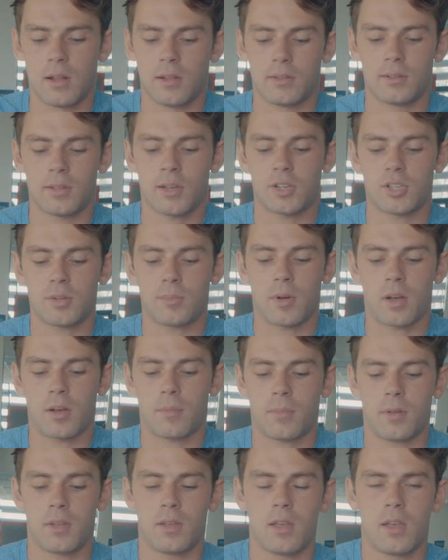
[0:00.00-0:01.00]
touch your
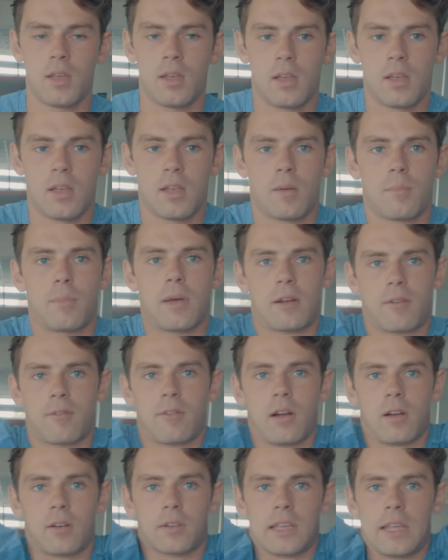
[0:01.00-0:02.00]
bum, back
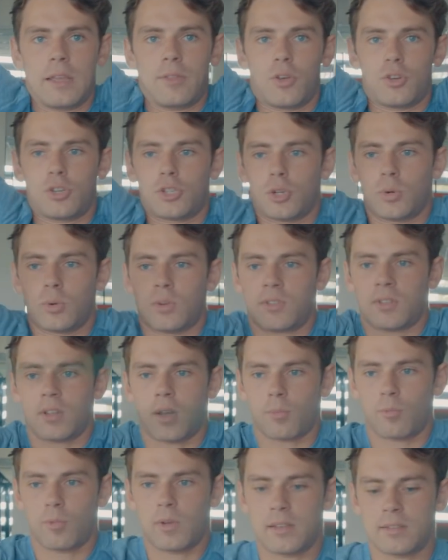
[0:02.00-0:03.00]
round, keep those shoulders
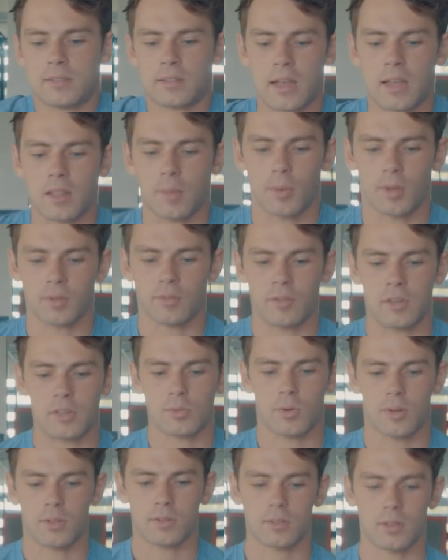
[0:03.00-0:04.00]
up, reset at the bottom of
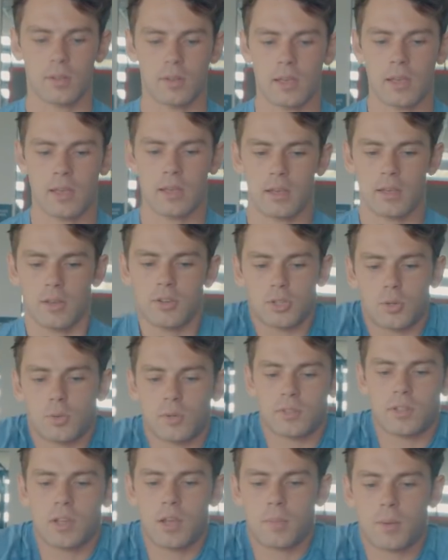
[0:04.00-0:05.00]
each one. So here,
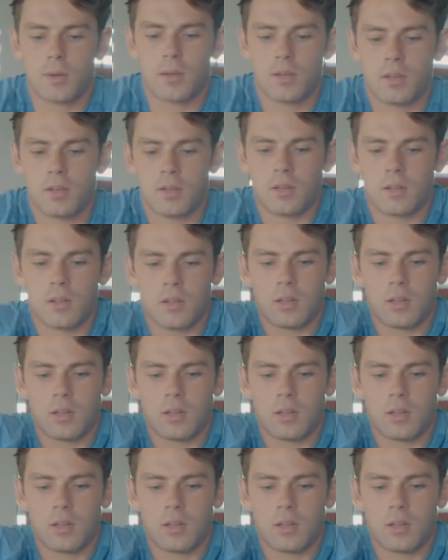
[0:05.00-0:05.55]
shoulders up.